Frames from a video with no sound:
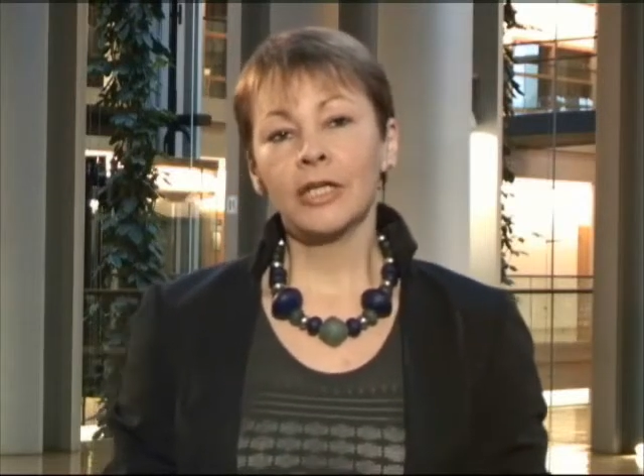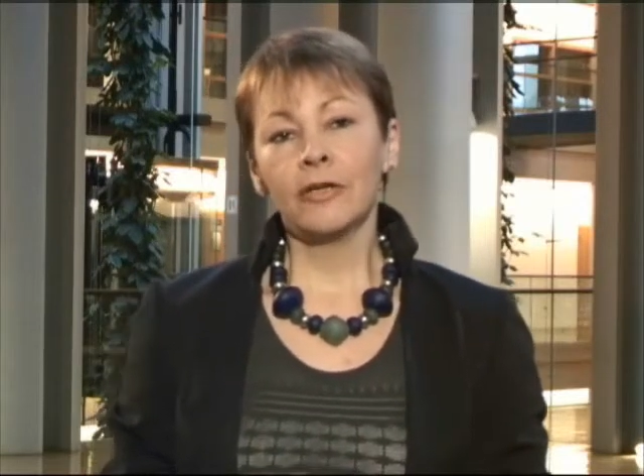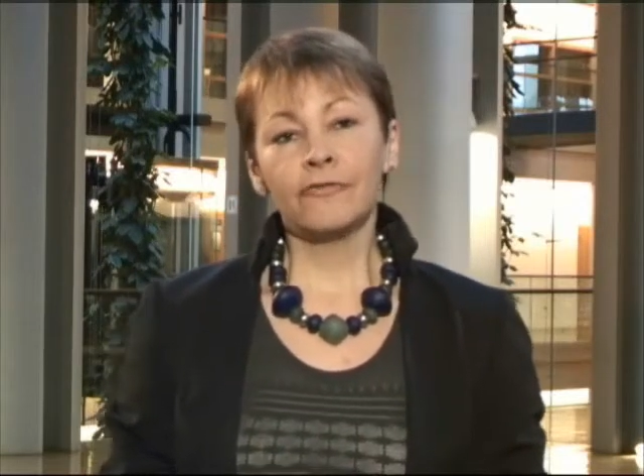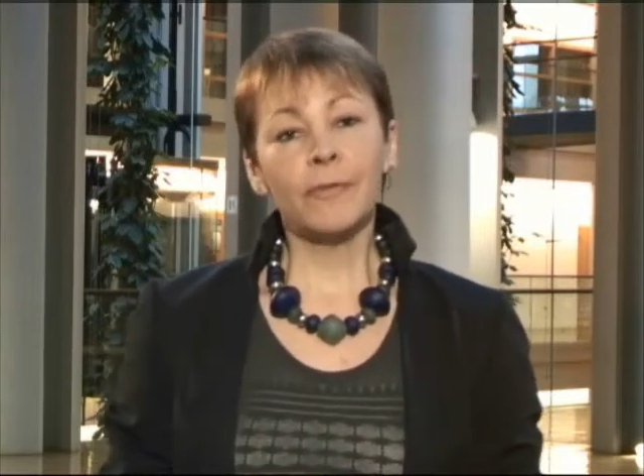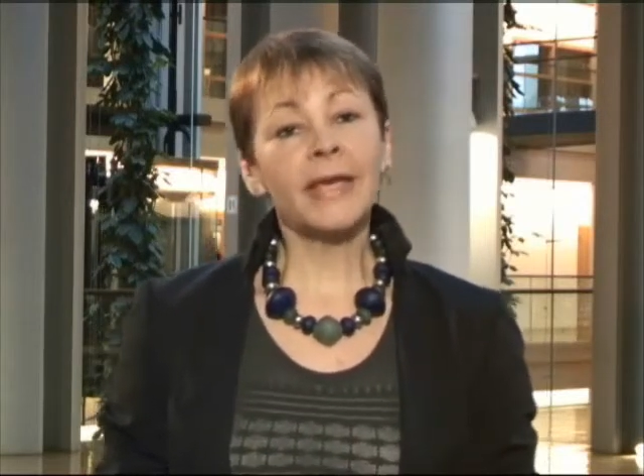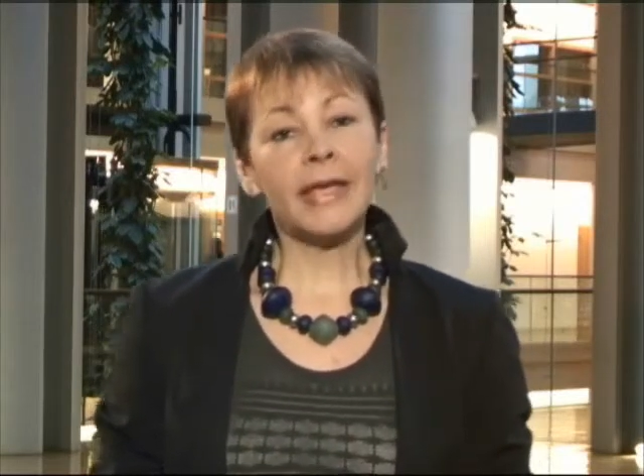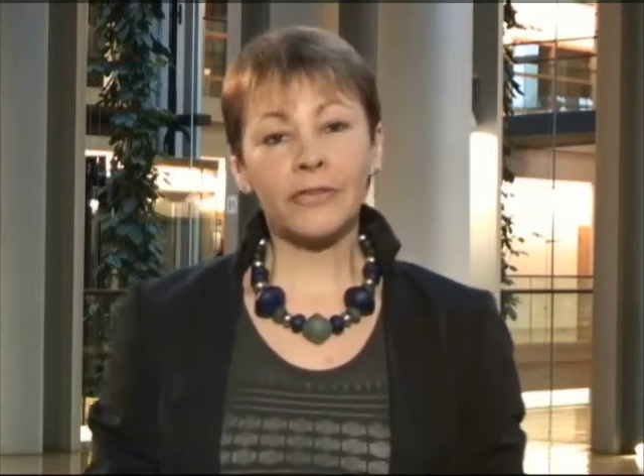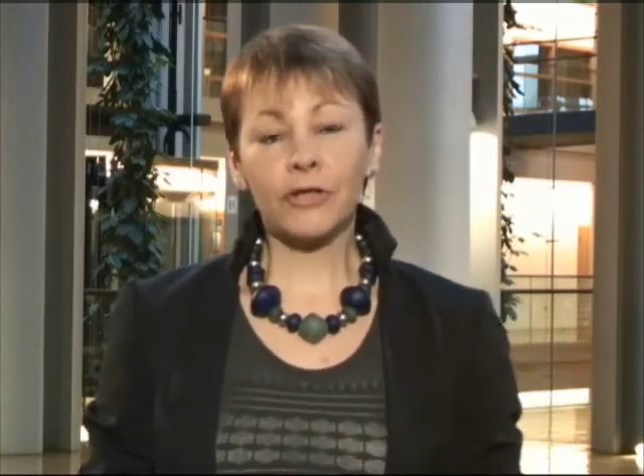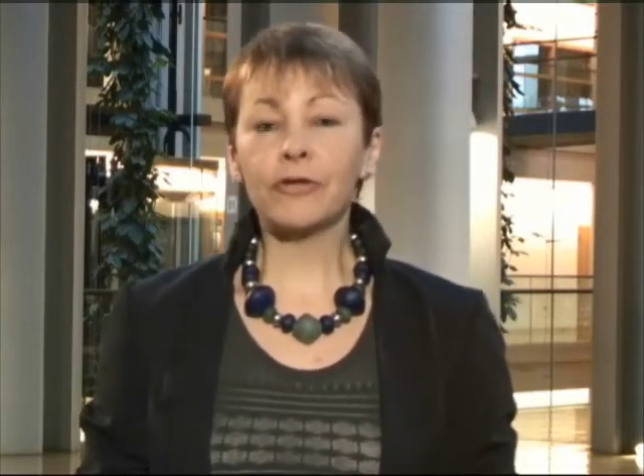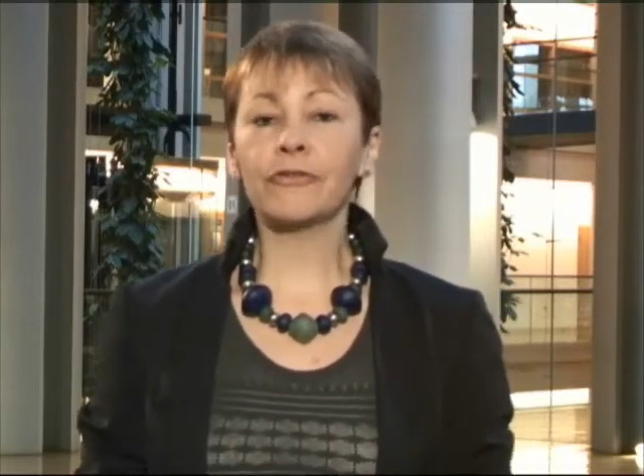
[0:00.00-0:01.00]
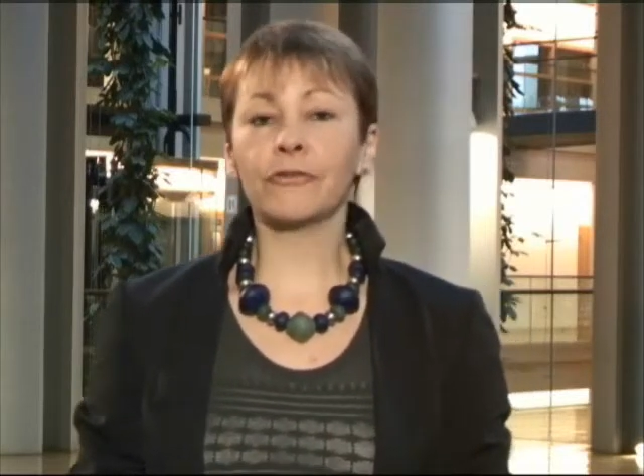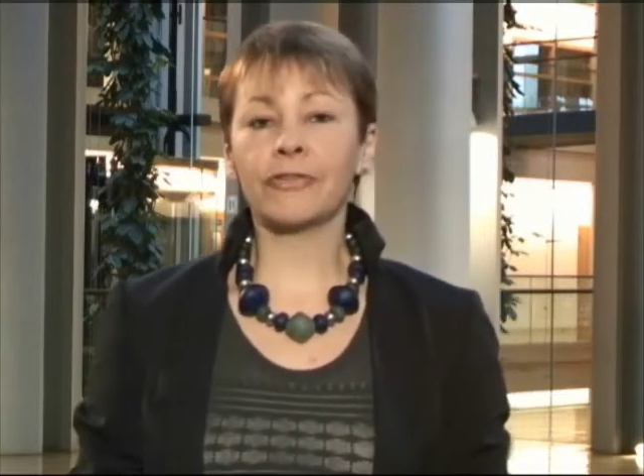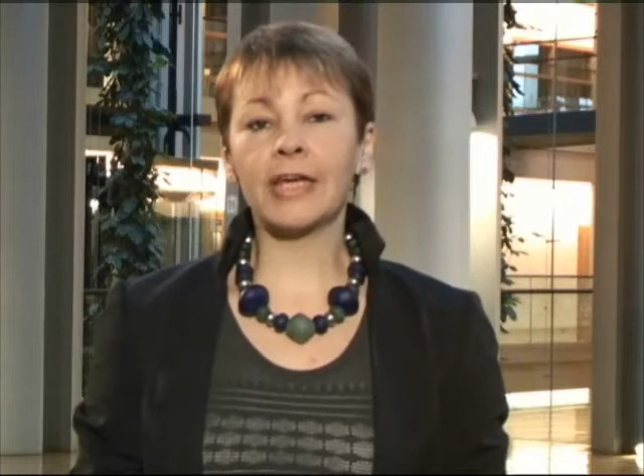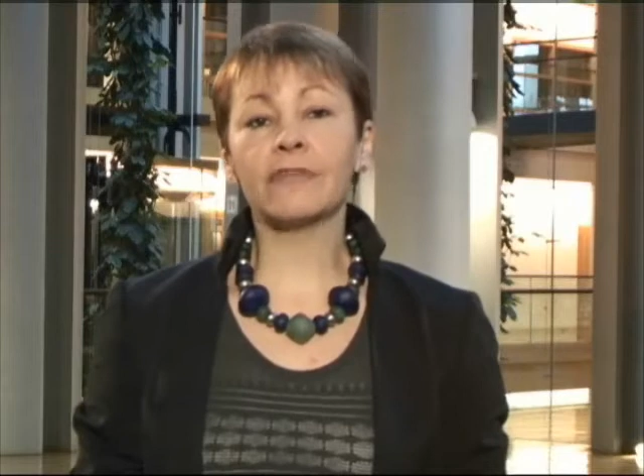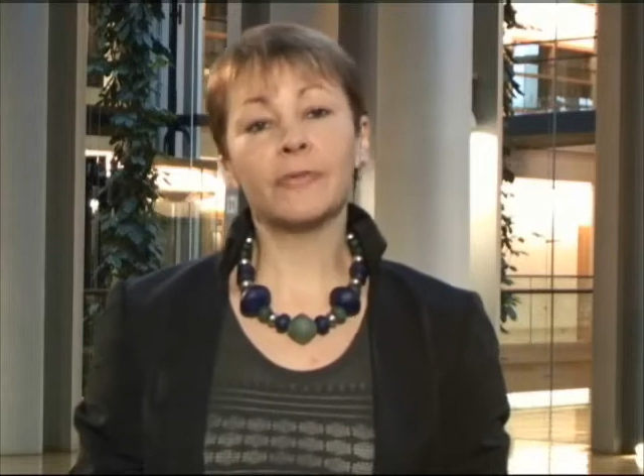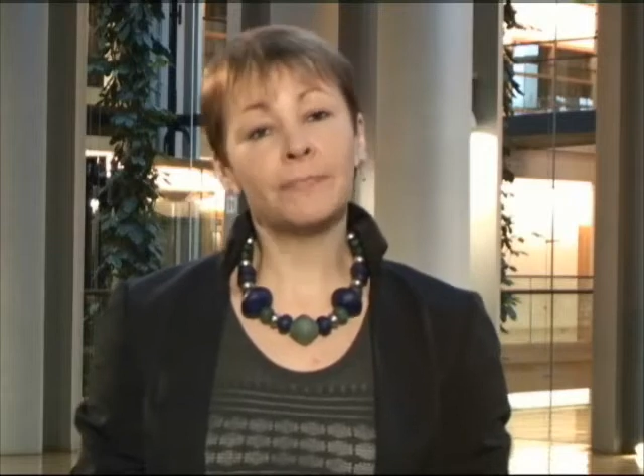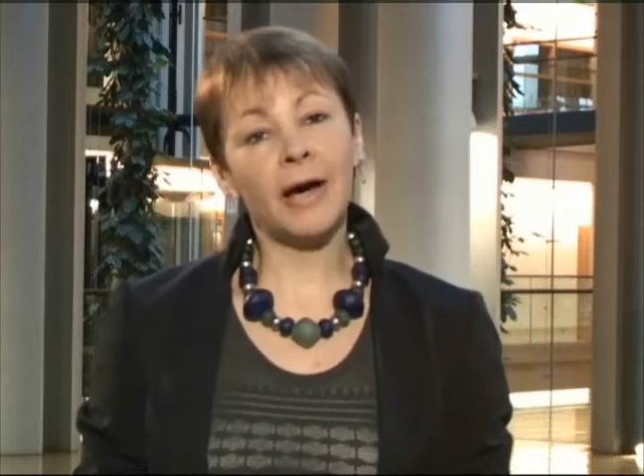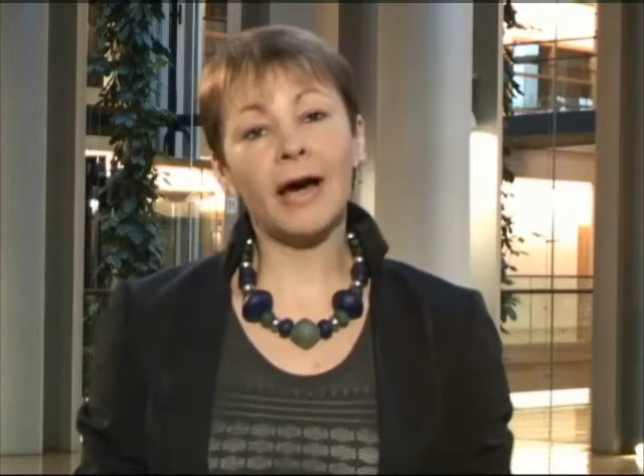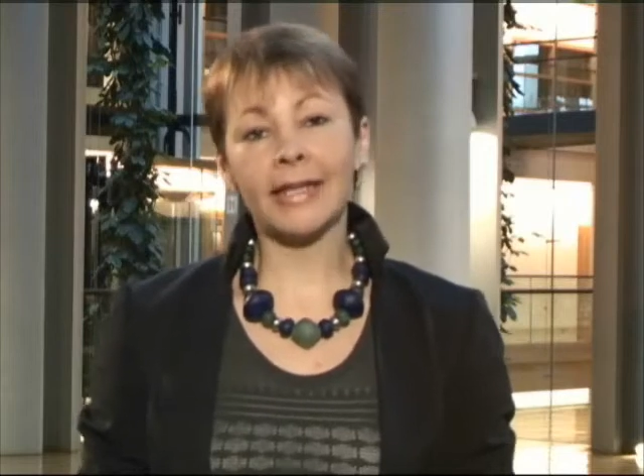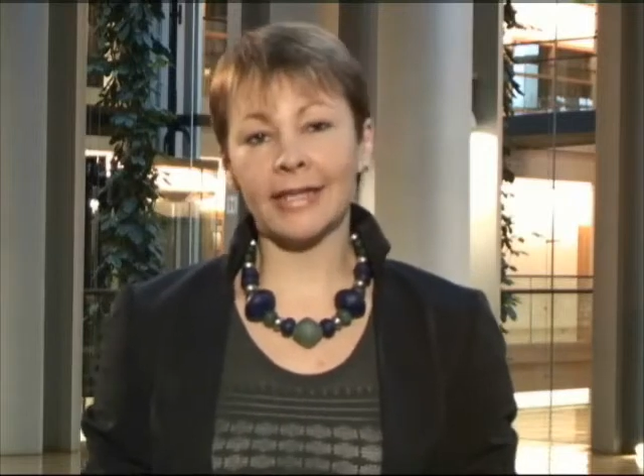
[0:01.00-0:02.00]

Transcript: For me, the crucial thing from Bali